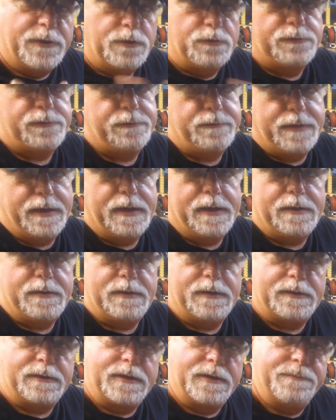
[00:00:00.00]
if you don't do
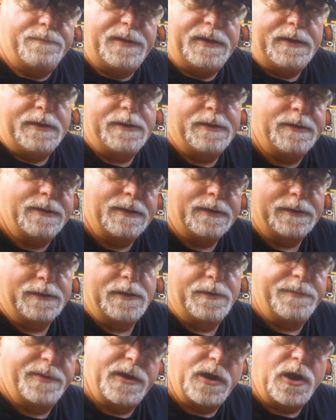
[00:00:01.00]
that, it can be
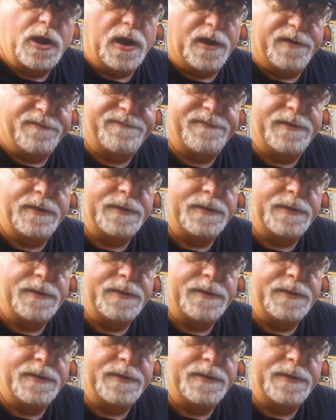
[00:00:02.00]
a little bit off.